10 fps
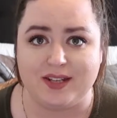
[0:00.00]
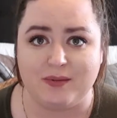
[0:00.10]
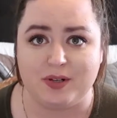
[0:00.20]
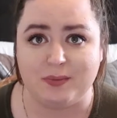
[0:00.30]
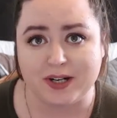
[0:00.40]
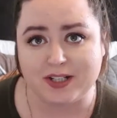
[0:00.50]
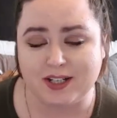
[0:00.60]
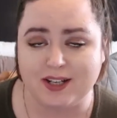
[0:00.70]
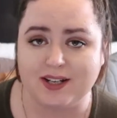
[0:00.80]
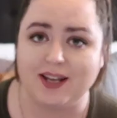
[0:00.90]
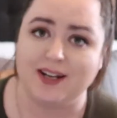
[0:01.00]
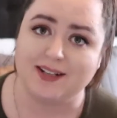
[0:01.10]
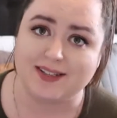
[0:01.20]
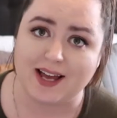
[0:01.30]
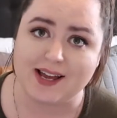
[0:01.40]
some depression and
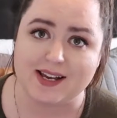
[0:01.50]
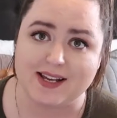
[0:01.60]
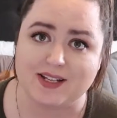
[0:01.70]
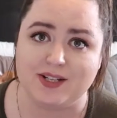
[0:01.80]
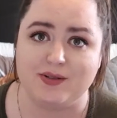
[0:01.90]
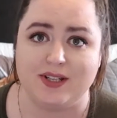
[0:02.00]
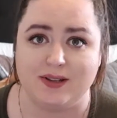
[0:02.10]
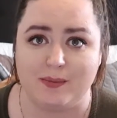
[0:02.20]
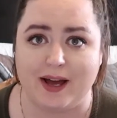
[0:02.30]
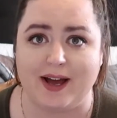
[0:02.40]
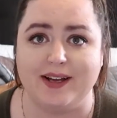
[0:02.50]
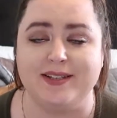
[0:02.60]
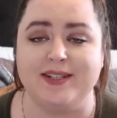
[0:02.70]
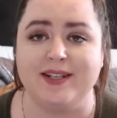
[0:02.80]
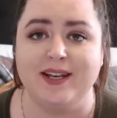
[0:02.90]
anxiety issues in the
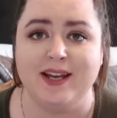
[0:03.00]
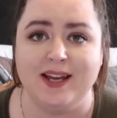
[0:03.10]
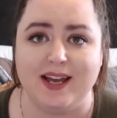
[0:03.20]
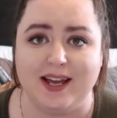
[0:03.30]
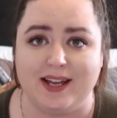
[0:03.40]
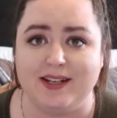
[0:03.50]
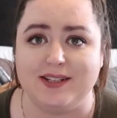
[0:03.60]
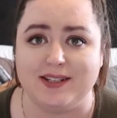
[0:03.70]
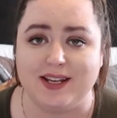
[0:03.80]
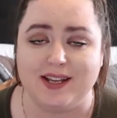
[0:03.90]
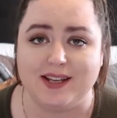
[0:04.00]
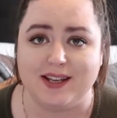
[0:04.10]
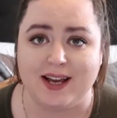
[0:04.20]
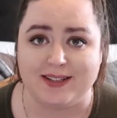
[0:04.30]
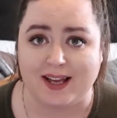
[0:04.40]
past, and
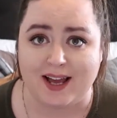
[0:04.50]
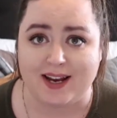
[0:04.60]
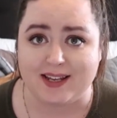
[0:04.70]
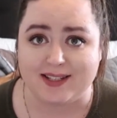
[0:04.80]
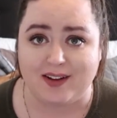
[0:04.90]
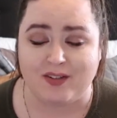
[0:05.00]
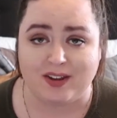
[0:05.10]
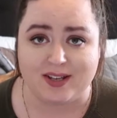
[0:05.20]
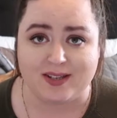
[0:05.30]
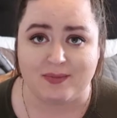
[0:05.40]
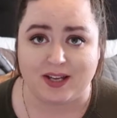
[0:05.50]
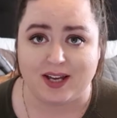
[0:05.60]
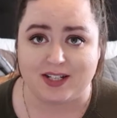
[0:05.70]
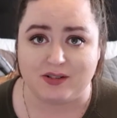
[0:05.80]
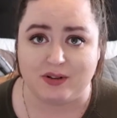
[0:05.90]
anxiety is definitely something
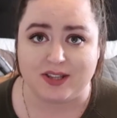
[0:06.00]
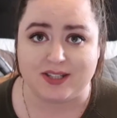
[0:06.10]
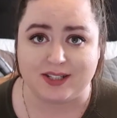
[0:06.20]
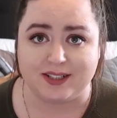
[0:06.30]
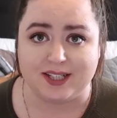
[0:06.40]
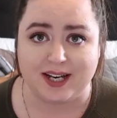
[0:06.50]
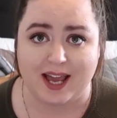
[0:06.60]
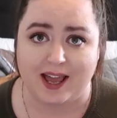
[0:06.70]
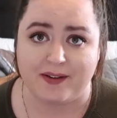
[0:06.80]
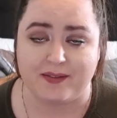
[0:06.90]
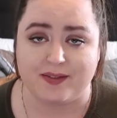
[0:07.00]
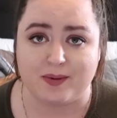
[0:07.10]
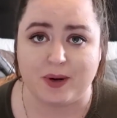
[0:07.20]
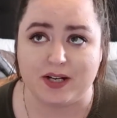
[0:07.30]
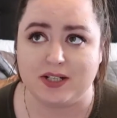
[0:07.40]
I deal with still today.
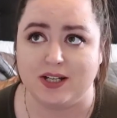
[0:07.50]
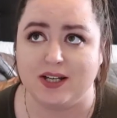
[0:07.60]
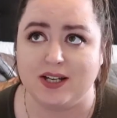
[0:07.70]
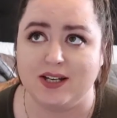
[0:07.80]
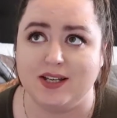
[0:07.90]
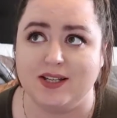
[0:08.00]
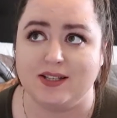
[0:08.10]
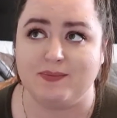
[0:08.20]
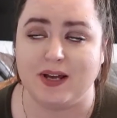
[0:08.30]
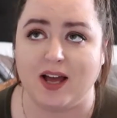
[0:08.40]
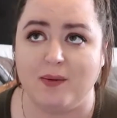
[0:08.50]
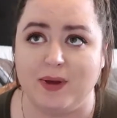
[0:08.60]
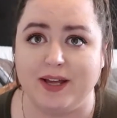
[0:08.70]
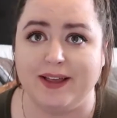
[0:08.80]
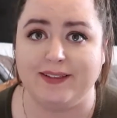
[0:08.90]
Depression is
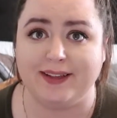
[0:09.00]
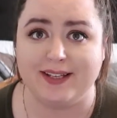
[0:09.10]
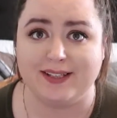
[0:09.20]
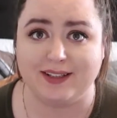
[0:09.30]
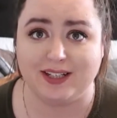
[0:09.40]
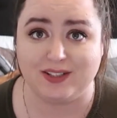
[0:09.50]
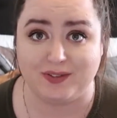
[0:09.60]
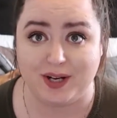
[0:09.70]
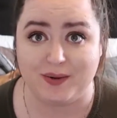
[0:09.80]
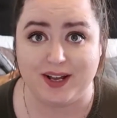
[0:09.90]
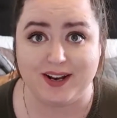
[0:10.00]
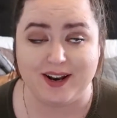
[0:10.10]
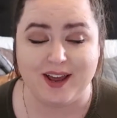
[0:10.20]
becoming less and less frequent,